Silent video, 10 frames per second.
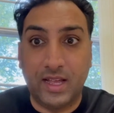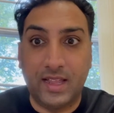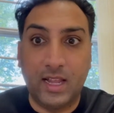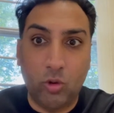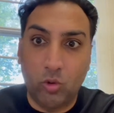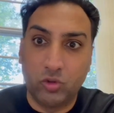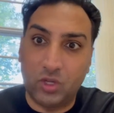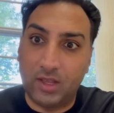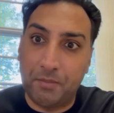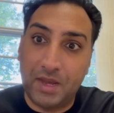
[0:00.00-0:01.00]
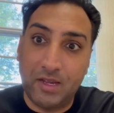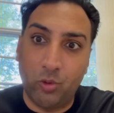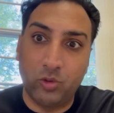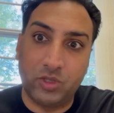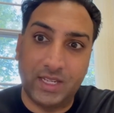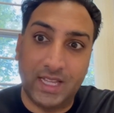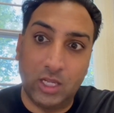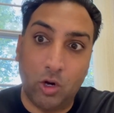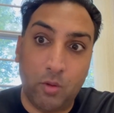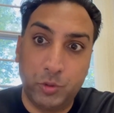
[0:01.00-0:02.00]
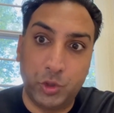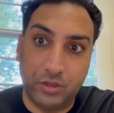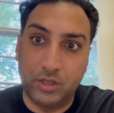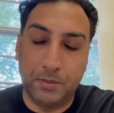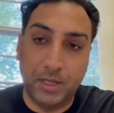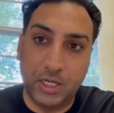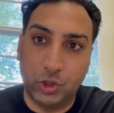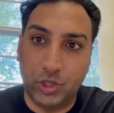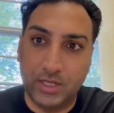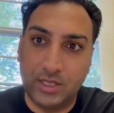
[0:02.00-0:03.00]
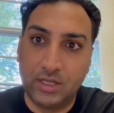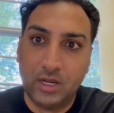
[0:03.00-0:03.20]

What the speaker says: and then also they may also get the option to purchase